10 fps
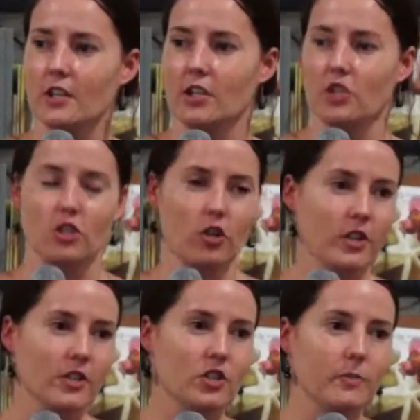and she showed
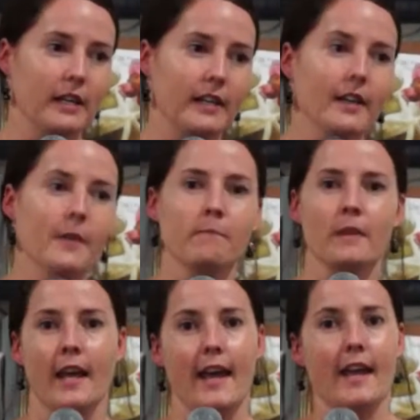it to me,
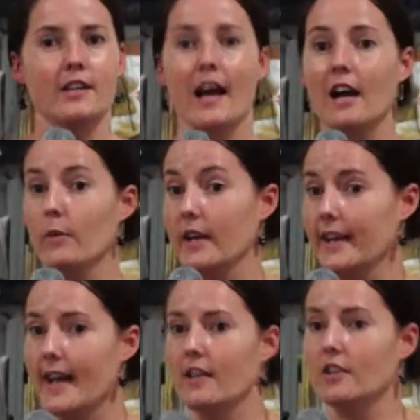and I
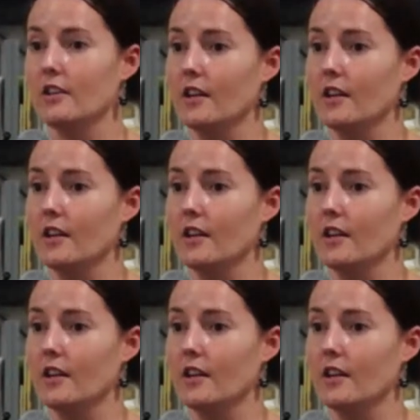already had